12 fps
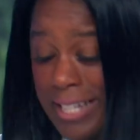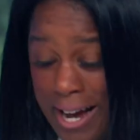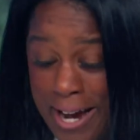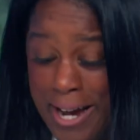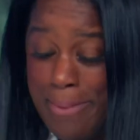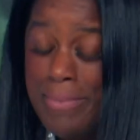
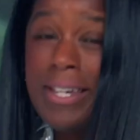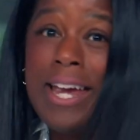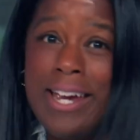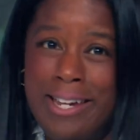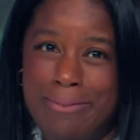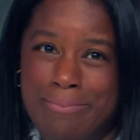time
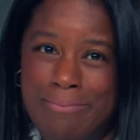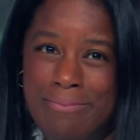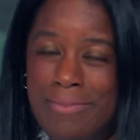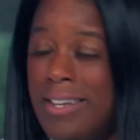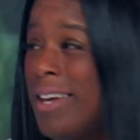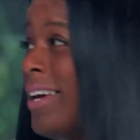came,
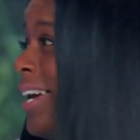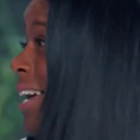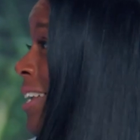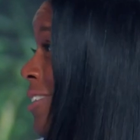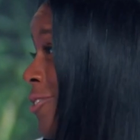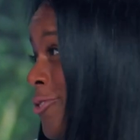and
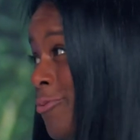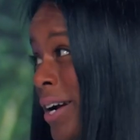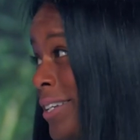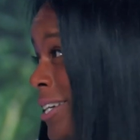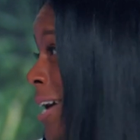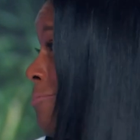it is the
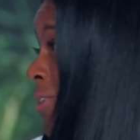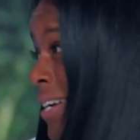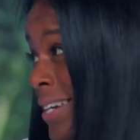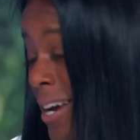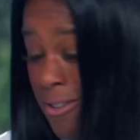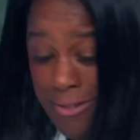right time right
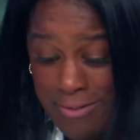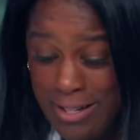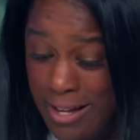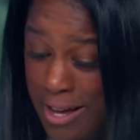now,